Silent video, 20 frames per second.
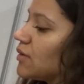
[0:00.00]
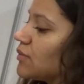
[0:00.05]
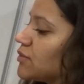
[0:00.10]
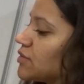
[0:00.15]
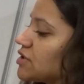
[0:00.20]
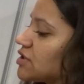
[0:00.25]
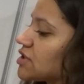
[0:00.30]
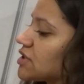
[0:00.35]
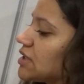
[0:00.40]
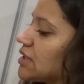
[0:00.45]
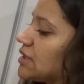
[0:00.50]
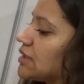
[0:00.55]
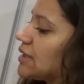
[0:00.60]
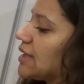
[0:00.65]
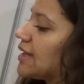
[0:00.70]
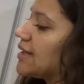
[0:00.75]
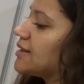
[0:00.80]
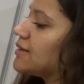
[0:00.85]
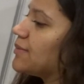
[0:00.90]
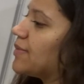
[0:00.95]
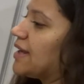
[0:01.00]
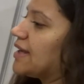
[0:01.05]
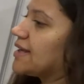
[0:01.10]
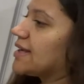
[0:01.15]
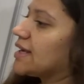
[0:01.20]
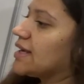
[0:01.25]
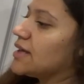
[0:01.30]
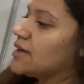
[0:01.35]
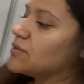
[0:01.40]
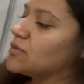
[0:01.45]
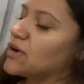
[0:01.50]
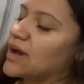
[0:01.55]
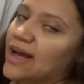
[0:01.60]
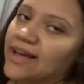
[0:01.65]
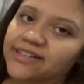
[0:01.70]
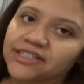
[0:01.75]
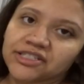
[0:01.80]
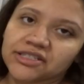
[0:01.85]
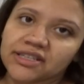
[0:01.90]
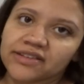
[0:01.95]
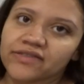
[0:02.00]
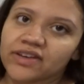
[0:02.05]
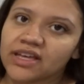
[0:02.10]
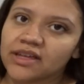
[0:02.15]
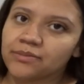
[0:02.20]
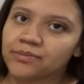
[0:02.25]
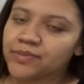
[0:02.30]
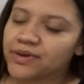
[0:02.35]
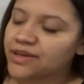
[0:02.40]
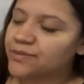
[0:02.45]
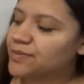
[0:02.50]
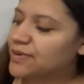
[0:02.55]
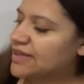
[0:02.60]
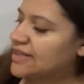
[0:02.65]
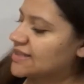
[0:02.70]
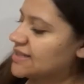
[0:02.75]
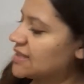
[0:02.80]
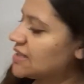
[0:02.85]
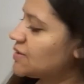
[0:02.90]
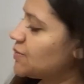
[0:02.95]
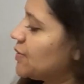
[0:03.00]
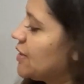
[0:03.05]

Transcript: We're just going to lay the bacon. I just leave it in big pieces